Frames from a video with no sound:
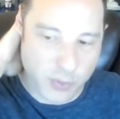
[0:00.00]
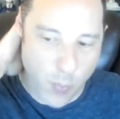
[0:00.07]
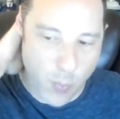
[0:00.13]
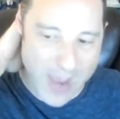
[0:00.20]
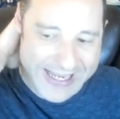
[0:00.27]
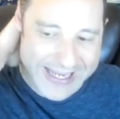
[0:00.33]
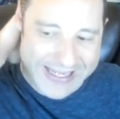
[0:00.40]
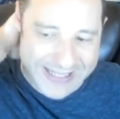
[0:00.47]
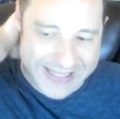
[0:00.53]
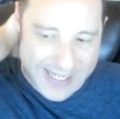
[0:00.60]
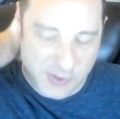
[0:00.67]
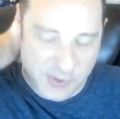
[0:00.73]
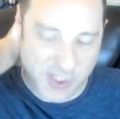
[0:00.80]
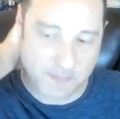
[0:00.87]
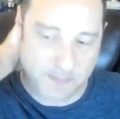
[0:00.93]
When can
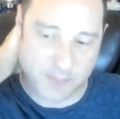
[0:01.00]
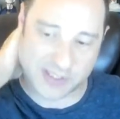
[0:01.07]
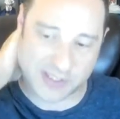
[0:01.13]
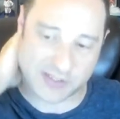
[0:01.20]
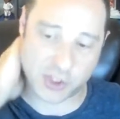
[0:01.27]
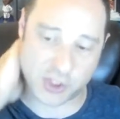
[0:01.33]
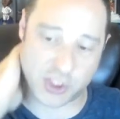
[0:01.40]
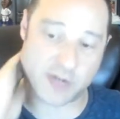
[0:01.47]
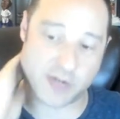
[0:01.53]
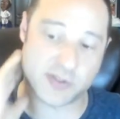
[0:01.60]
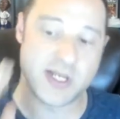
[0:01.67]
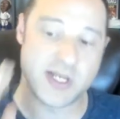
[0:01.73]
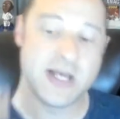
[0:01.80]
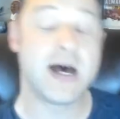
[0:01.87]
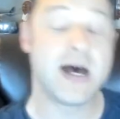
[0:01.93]
I start booking the shows?